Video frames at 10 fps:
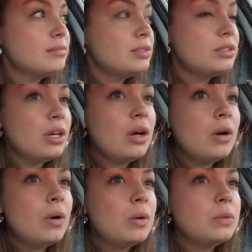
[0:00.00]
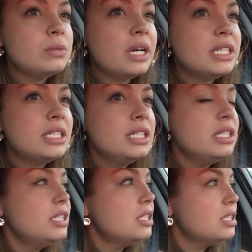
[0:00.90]
So I see
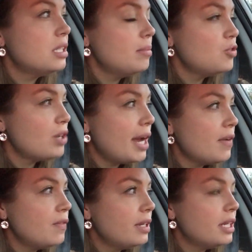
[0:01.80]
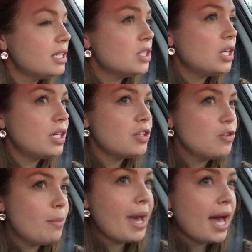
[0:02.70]
there's some traffic. It's not
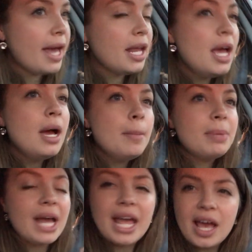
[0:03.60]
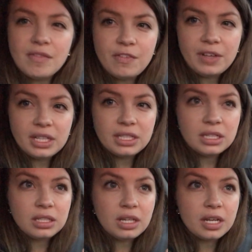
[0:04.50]
too bad. But I have a feeling
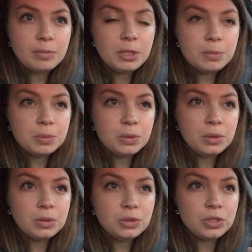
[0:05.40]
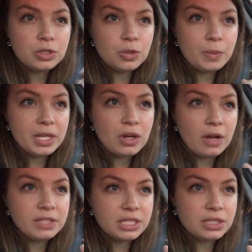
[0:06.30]
a lot of people who took the week
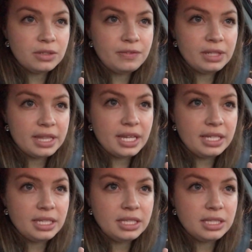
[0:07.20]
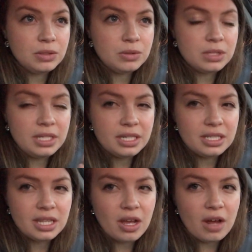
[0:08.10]
off still feel like they need to sneak
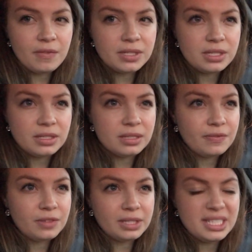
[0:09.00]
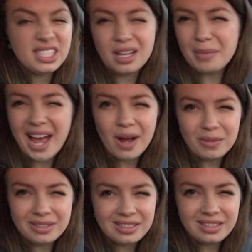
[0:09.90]
into the office for at least some
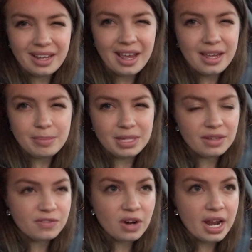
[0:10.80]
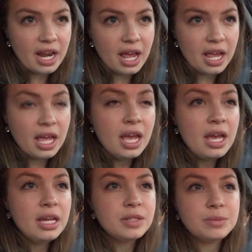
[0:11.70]
hours today, being the Friday,
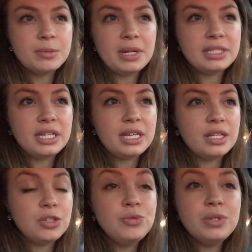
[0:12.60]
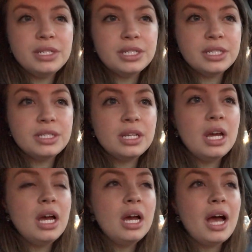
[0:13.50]
because we're about to hit New Year's.
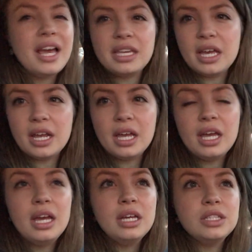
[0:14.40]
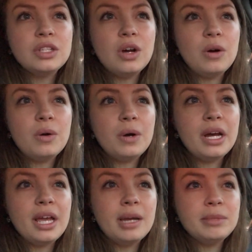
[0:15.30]
I get it. So
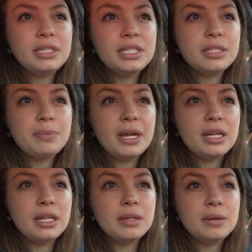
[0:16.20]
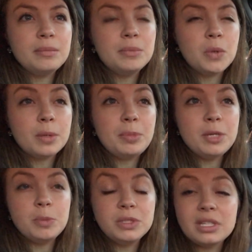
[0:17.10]
I am anticipating more
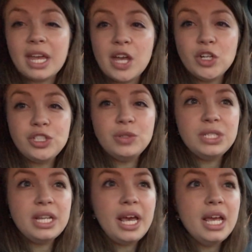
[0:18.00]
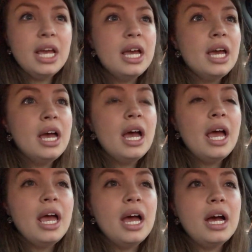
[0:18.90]
people to cater to today.
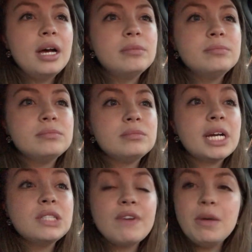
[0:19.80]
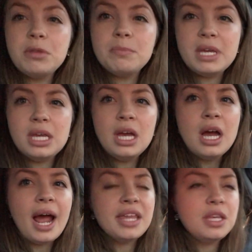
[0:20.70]
That's fine with me.
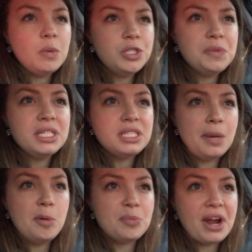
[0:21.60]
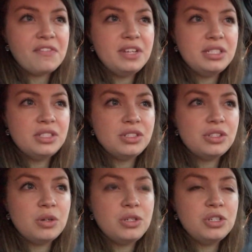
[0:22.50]
I think we're doing a double breakfast.
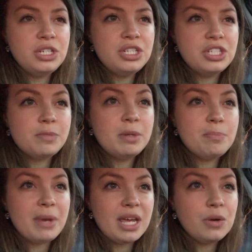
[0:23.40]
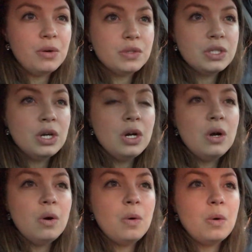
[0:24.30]
So usually it's just been bagels,
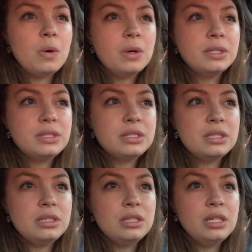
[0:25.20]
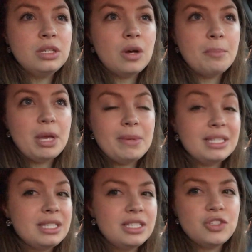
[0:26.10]
or it's, you know, maybe
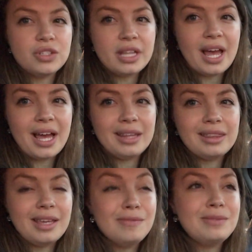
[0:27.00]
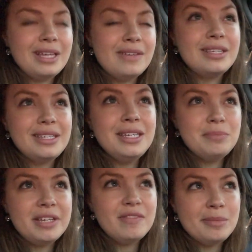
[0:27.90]
it's this or that. They keep
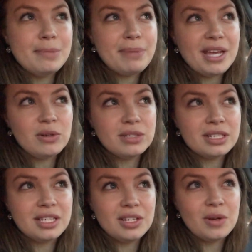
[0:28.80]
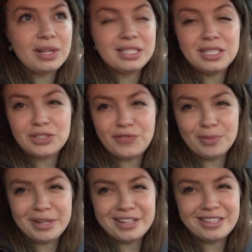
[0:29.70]
giving me bagels because they know that's easy for
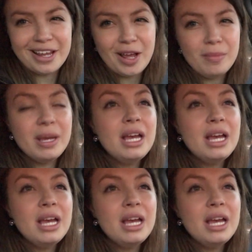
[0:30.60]
me to set up.